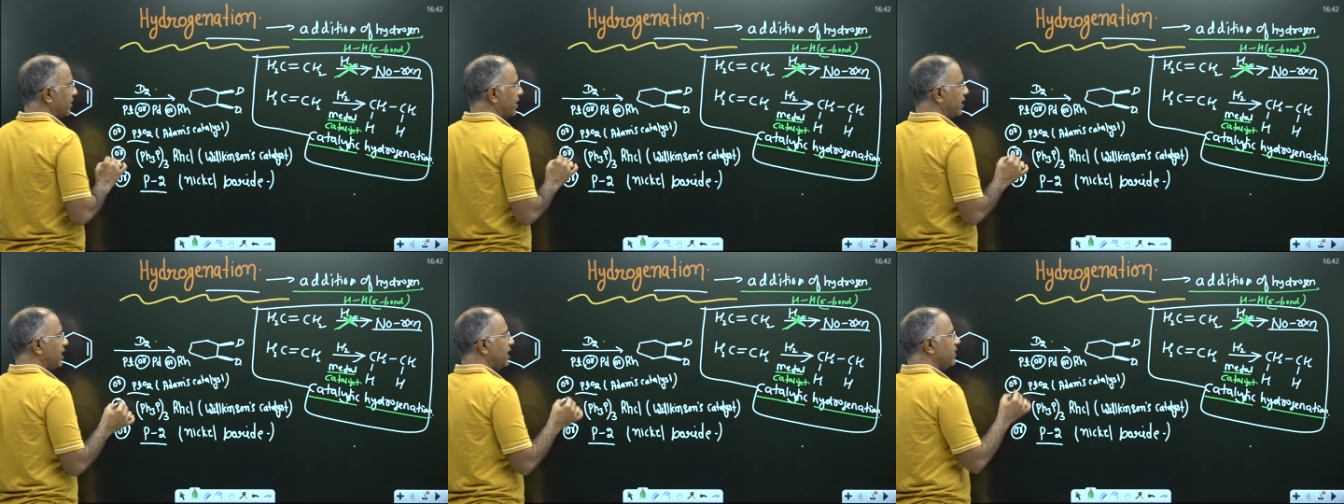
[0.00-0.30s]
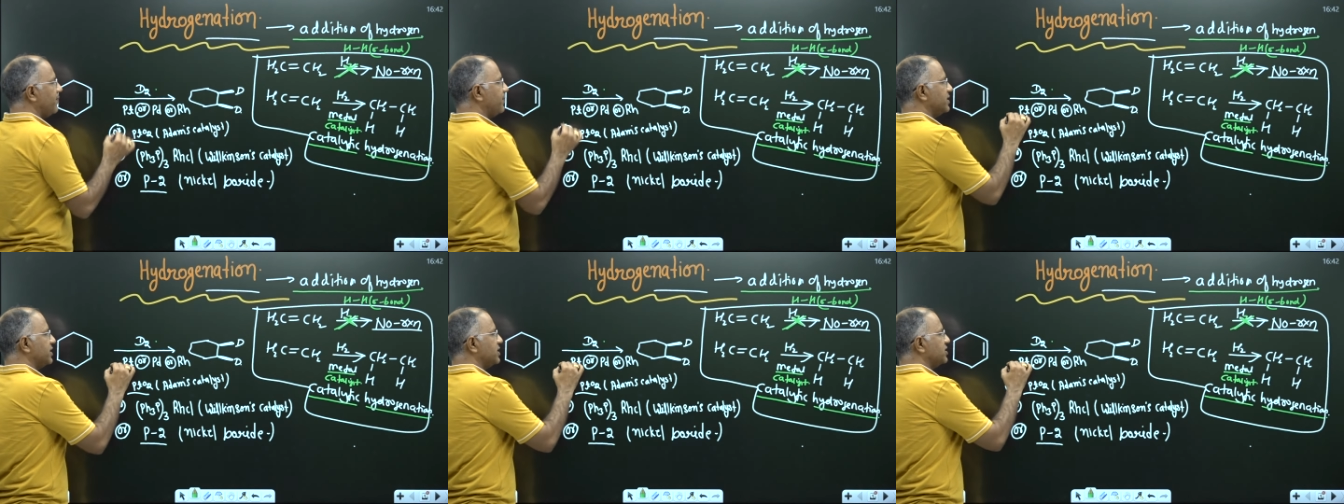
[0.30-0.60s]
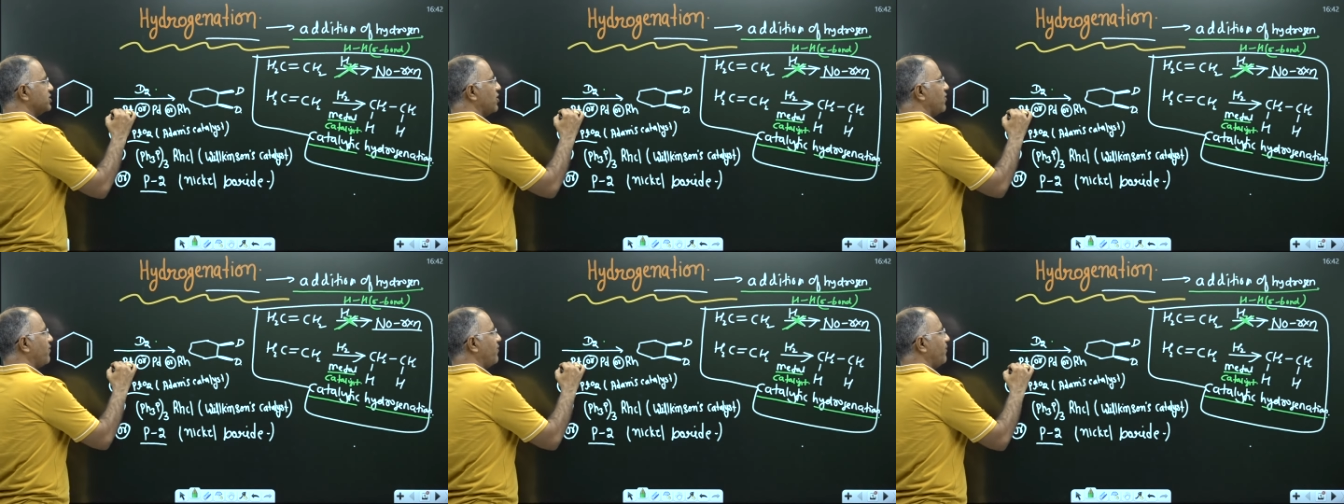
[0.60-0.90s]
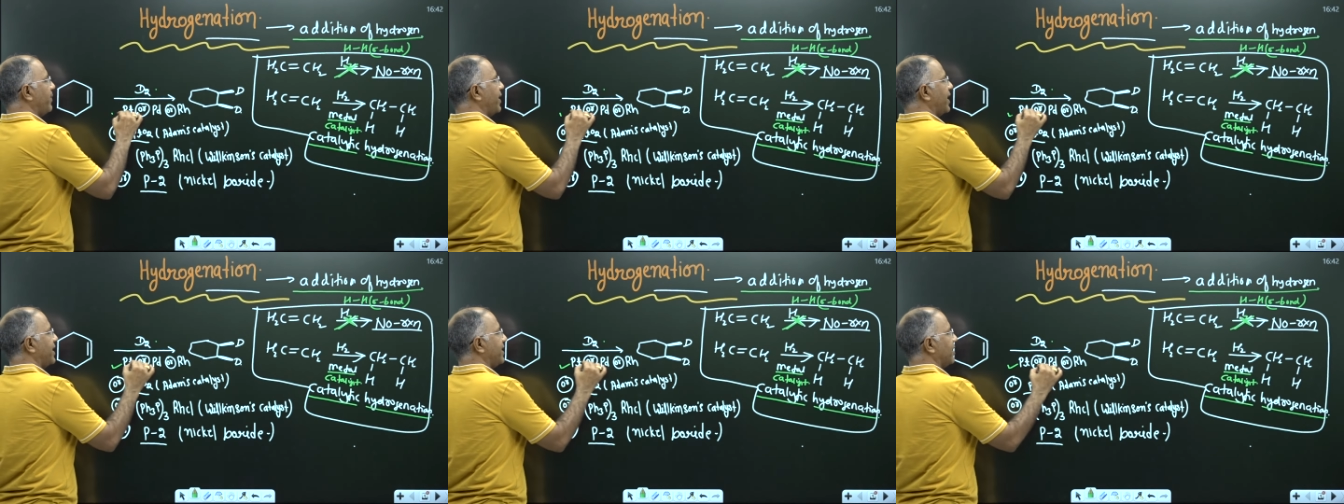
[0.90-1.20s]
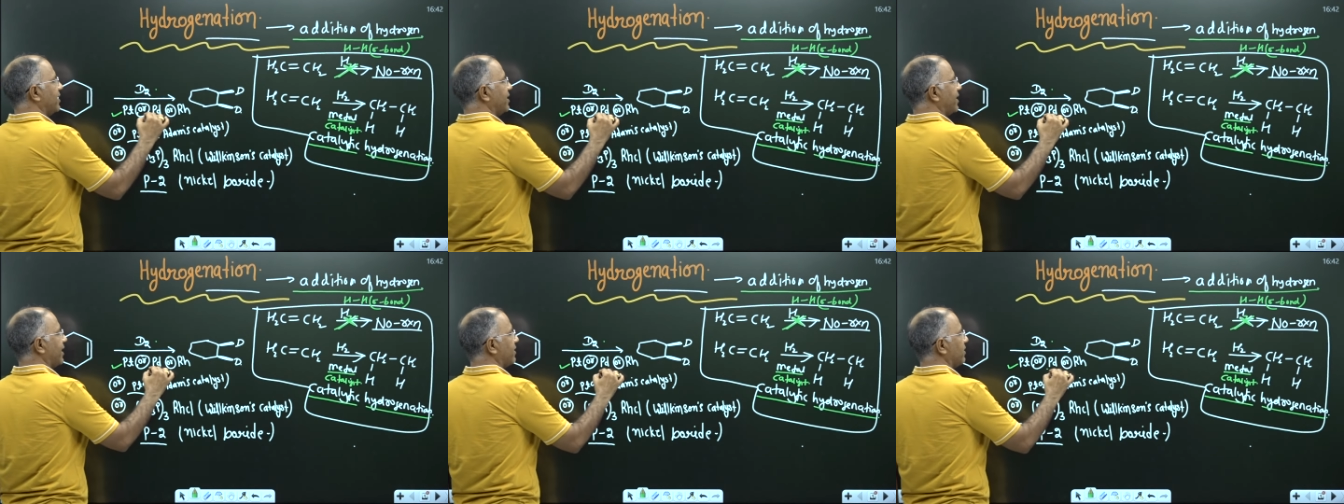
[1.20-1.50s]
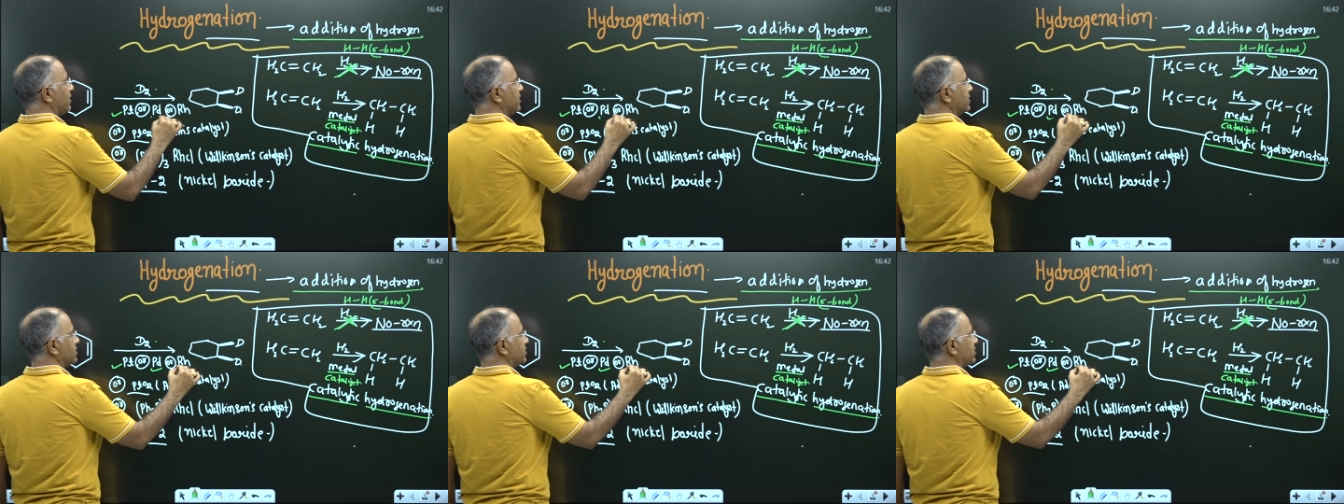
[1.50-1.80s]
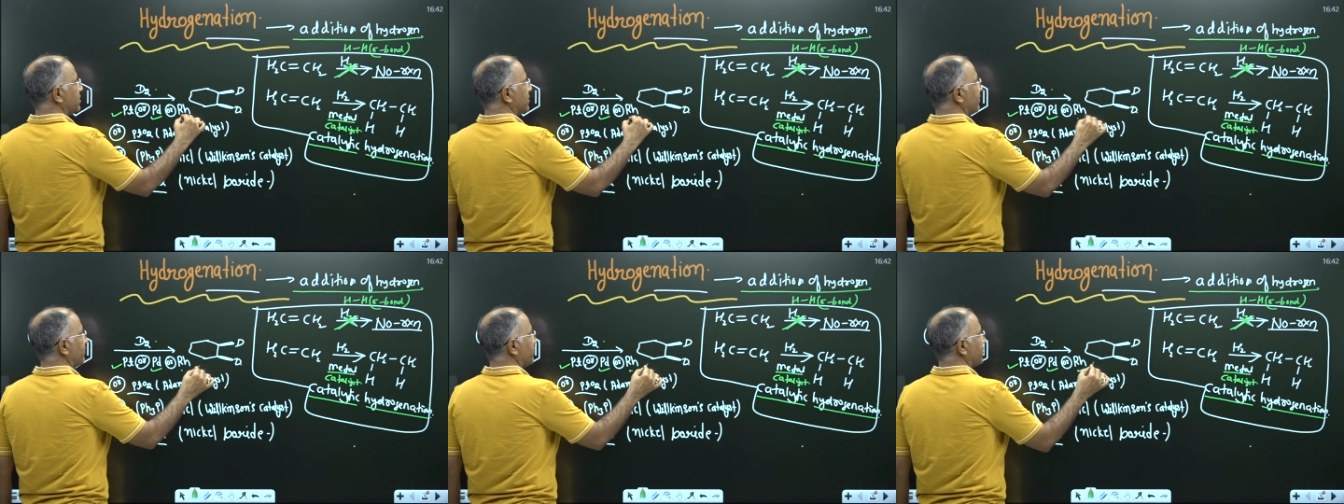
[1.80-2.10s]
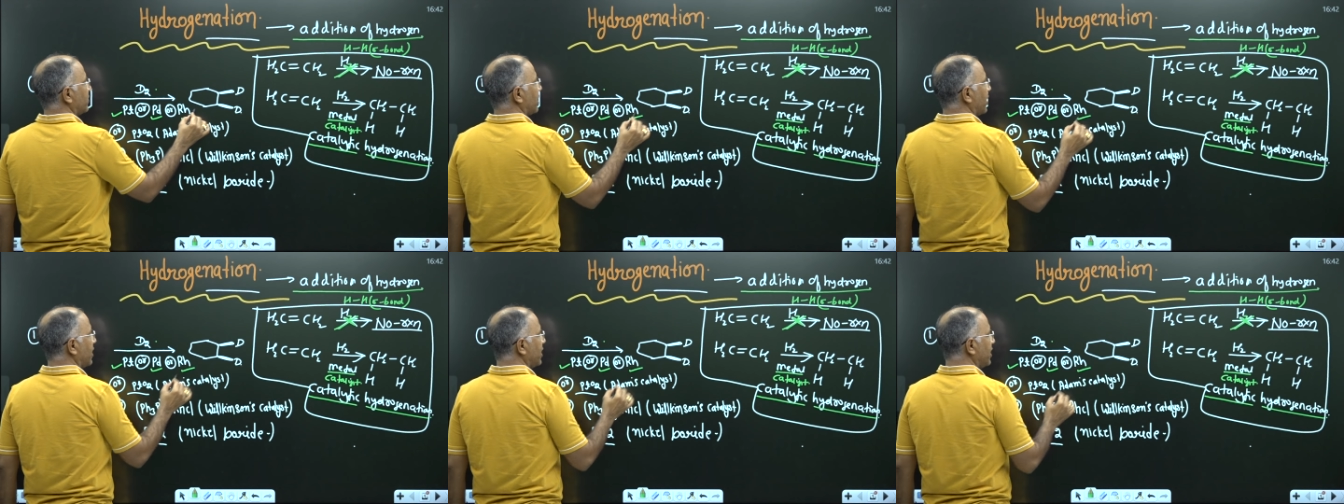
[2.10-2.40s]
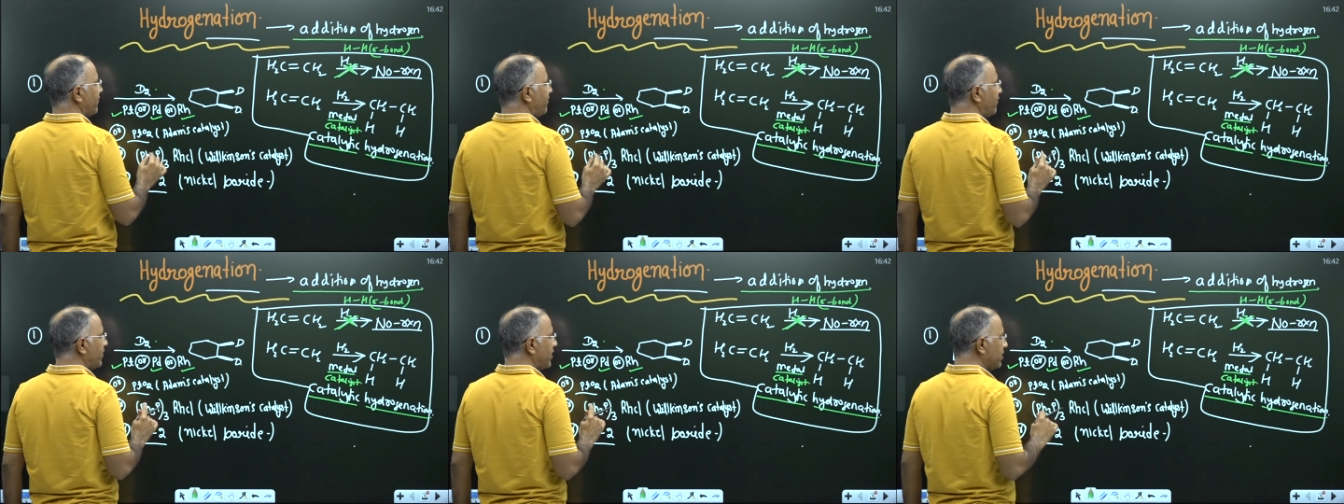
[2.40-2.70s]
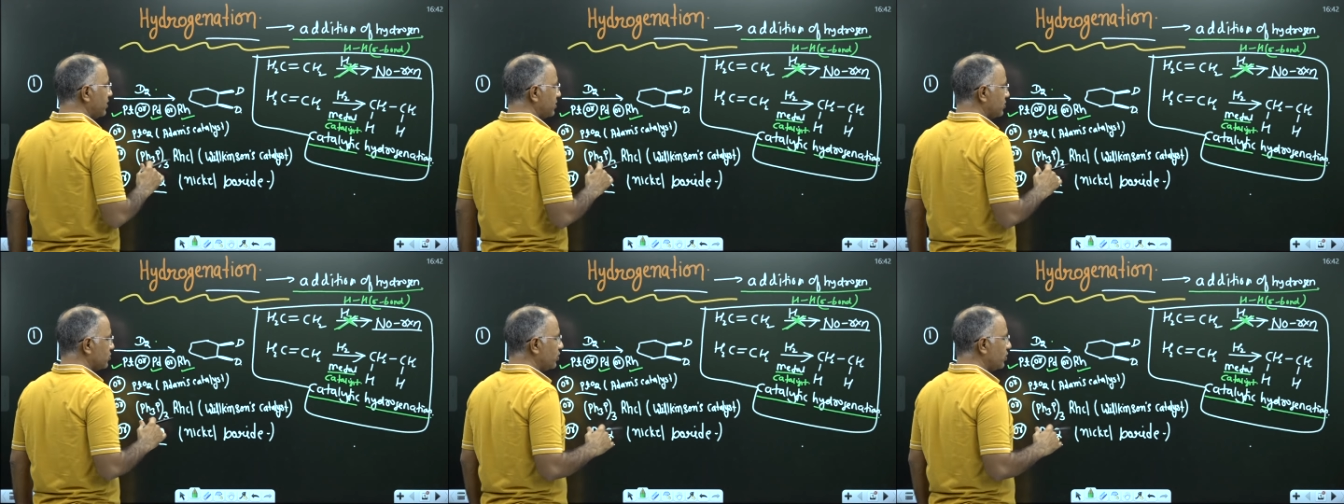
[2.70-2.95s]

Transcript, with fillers: in presence of metal catalyst, different